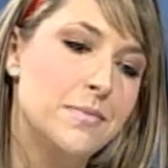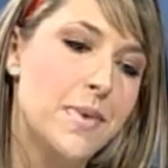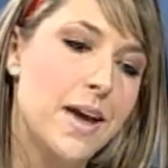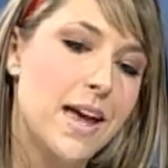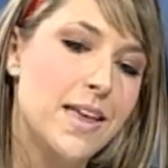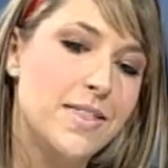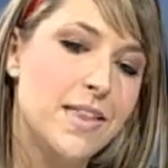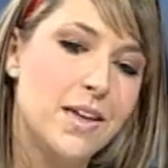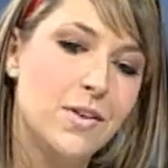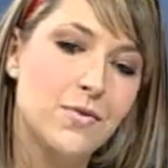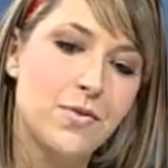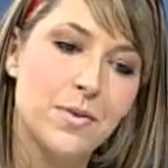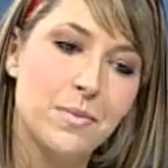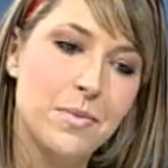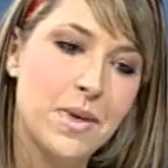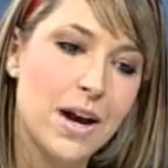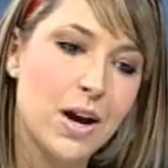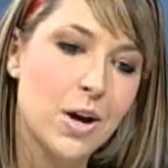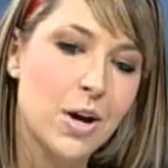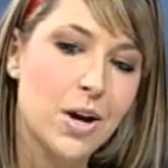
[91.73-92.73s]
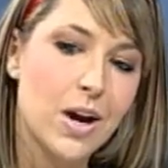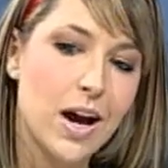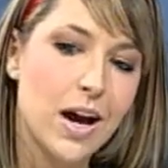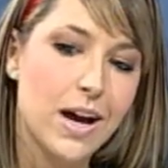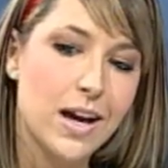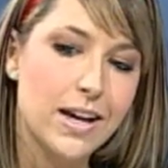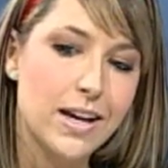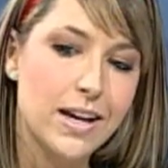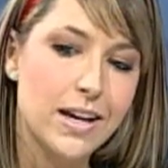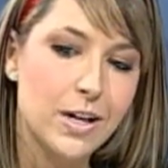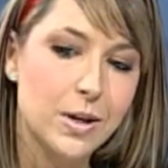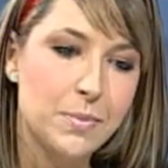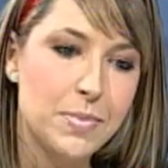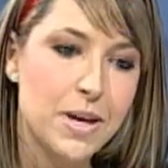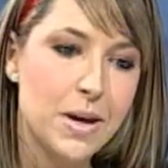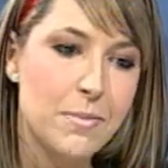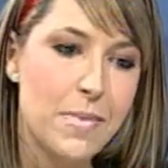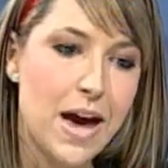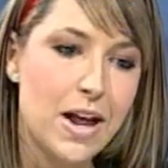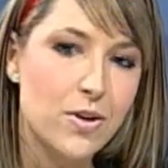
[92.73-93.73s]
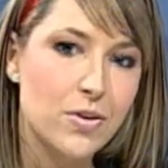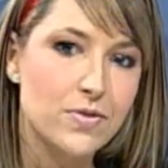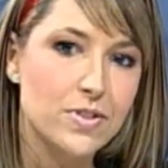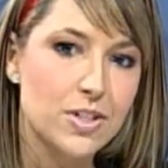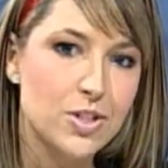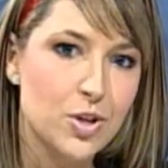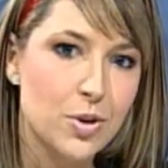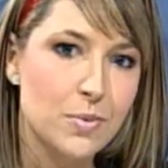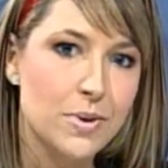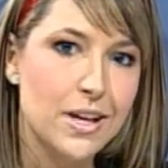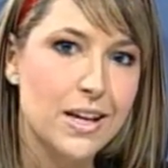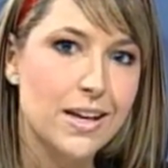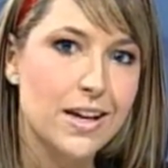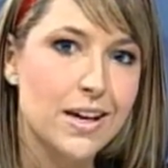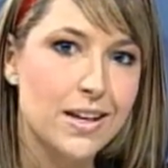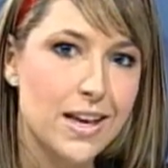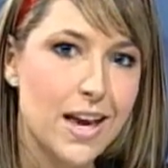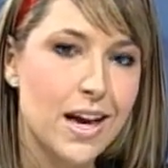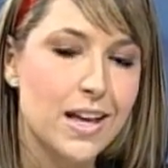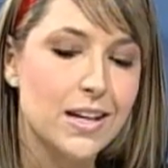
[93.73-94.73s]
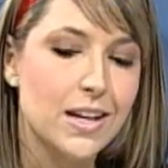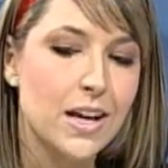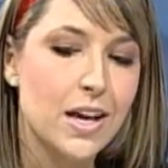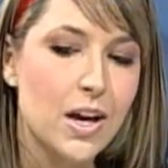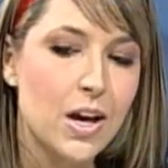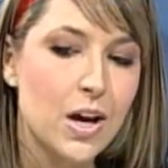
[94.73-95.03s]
And then from there, it'll be a matter of determining, again,